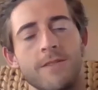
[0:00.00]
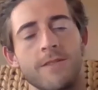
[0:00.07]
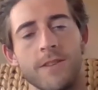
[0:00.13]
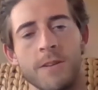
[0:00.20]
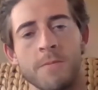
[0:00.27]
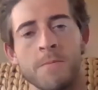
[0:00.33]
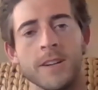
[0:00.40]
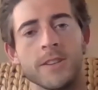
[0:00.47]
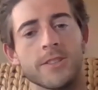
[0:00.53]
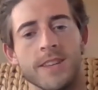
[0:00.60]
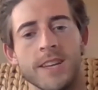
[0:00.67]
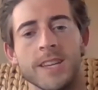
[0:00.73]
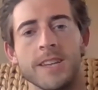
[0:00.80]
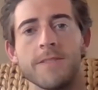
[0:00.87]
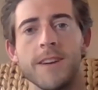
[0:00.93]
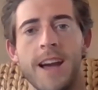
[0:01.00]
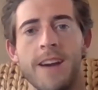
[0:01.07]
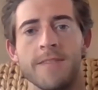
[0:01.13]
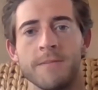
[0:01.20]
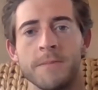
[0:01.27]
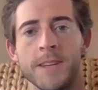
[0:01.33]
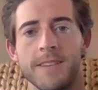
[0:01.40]
you very much. Thank you for
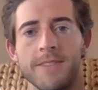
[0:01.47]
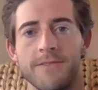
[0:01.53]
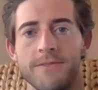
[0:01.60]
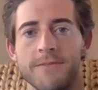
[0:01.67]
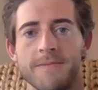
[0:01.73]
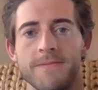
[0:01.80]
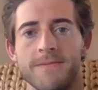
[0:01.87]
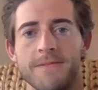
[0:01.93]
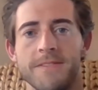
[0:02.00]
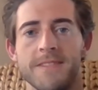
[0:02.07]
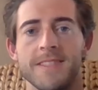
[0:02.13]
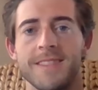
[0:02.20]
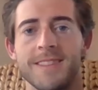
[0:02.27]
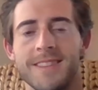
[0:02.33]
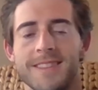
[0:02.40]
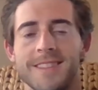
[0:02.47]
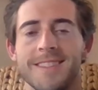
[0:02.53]
having me. I guess you could say i,